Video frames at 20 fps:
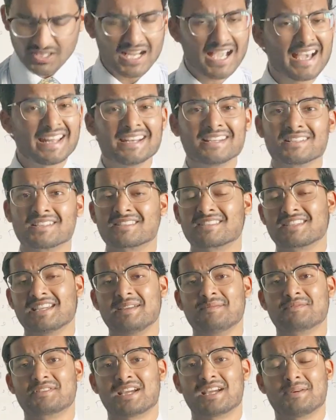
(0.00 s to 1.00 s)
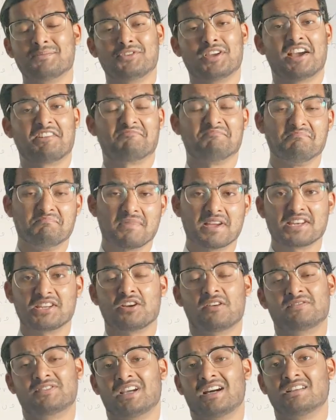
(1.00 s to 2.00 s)
And at the same time, you have many
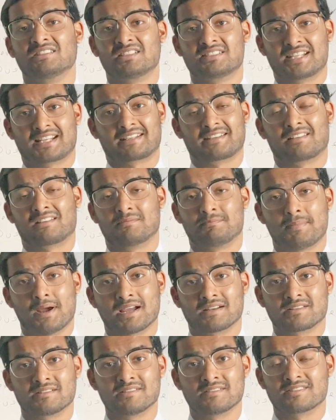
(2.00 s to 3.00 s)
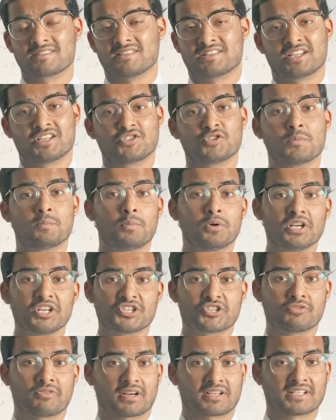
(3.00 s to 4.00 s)
of the other technical patterns, such as your
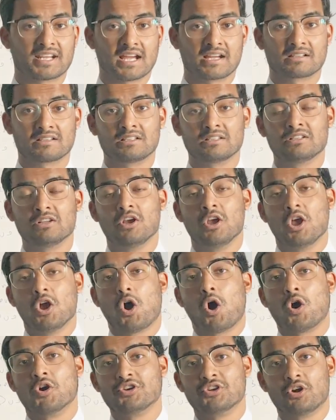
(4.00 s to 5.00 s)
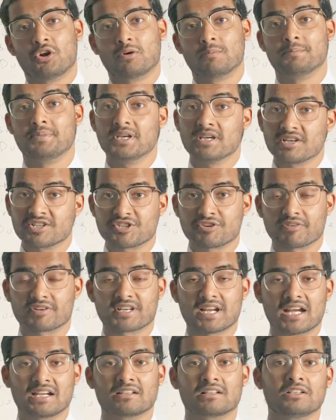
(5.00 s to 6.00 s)
bullish rectangle or your bearish
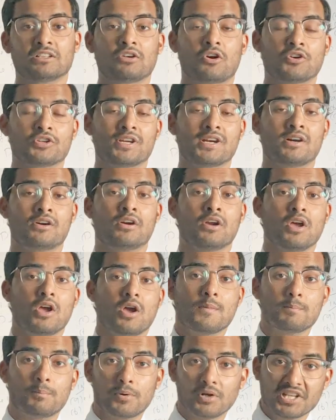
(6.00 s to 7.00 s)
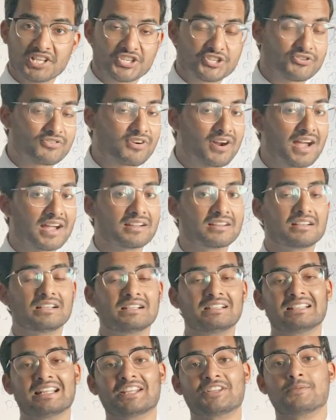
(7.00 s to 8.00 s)
rectangle or your bullish
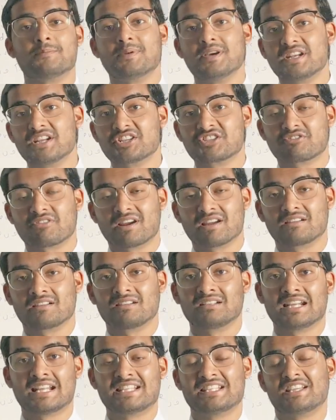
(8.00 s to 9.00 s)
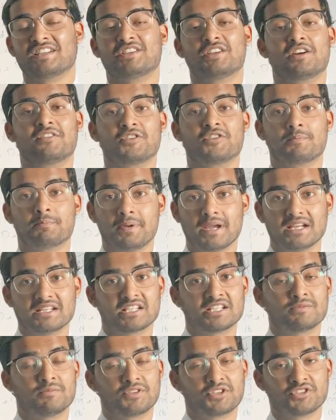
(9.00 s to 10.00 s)
triangle and your bearish triangle, and then you have your
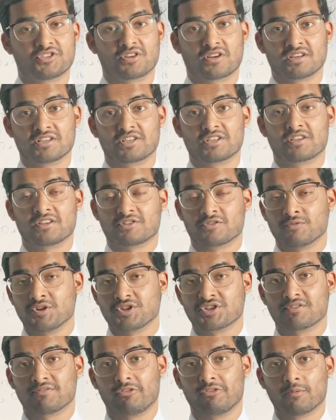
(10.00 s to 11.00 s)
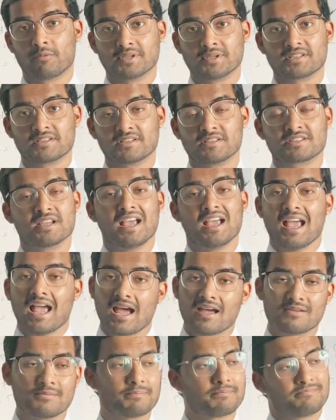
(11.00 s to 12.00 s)
pattern, which is your continuation flow methods.
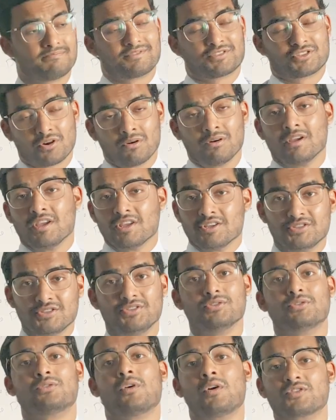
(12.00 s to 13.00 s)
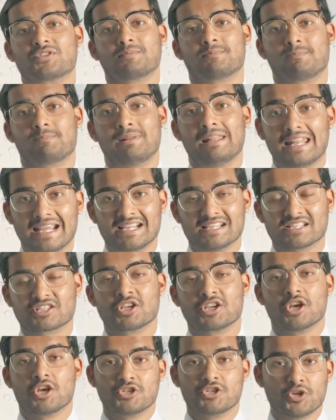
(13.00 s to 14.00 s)
So you're going to
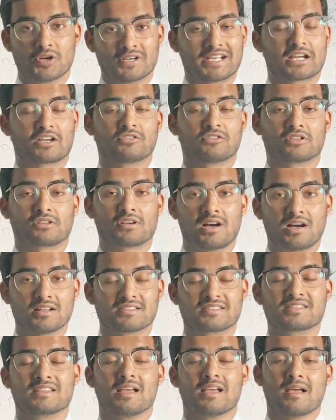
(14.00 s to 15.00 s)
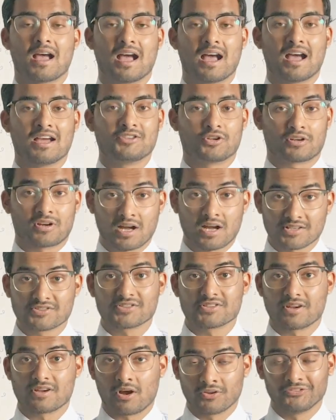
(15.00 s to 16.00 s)
place your deck on the cards, your cards
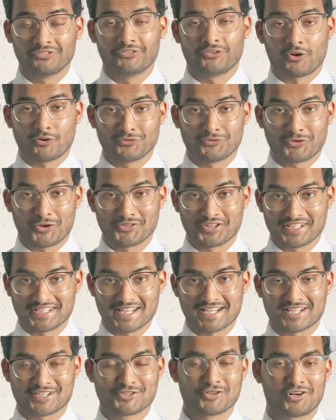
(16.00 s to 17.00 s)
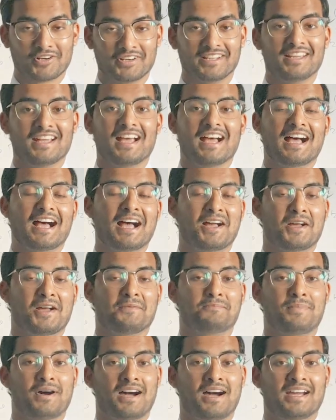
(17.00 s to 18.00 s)
on the deck, sorry,
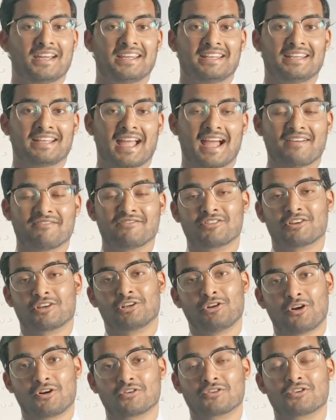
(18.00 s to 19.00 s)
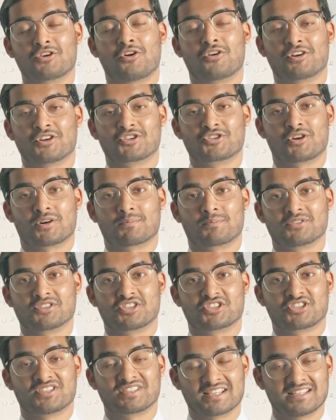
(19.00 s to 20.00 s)
by having a long or a short
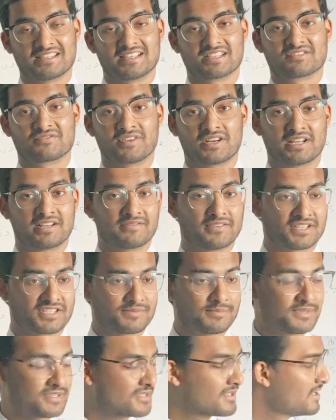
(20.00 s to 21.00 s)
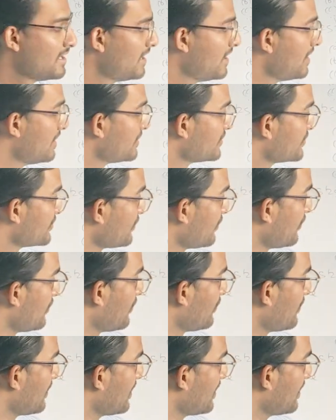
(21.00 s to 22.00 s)
positions in these very investments.
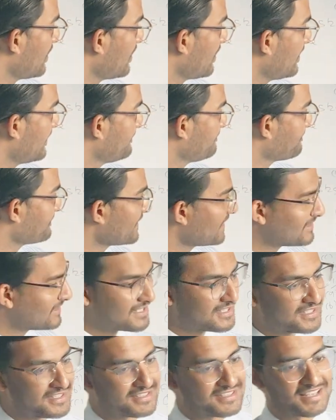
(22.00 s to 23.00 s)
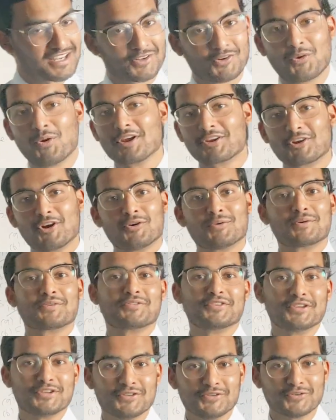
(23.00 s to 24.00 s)
So this is a quick
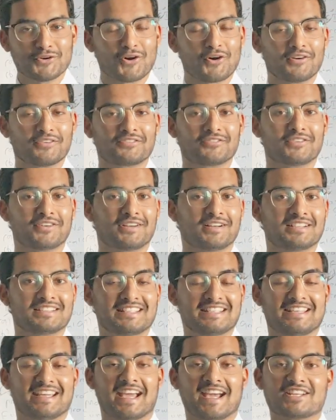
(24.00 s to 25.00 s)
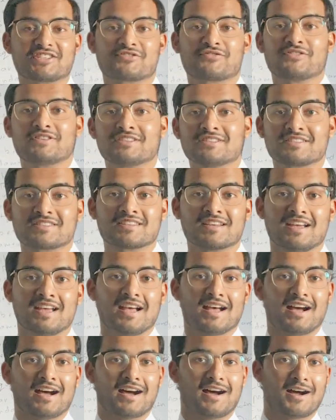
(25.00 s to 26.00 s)
overview of the hedge funds.
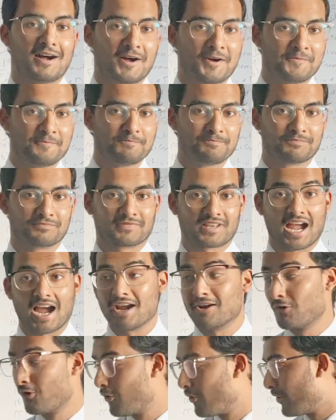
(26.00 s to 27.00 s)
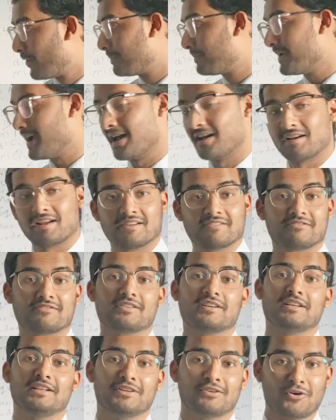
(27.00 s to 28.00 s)
I hope, and I
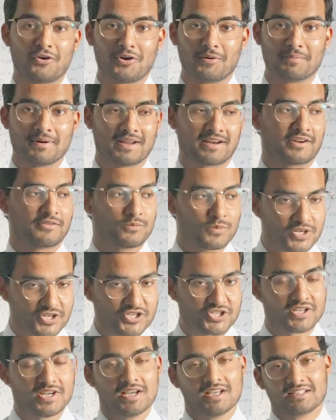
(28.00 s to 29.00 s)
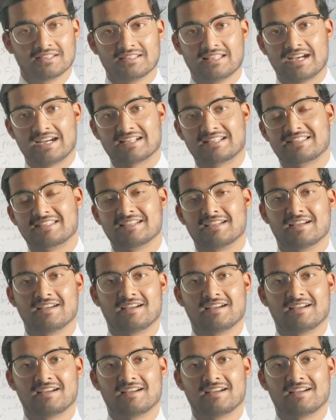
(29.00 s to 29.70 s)
really hope, and I wish that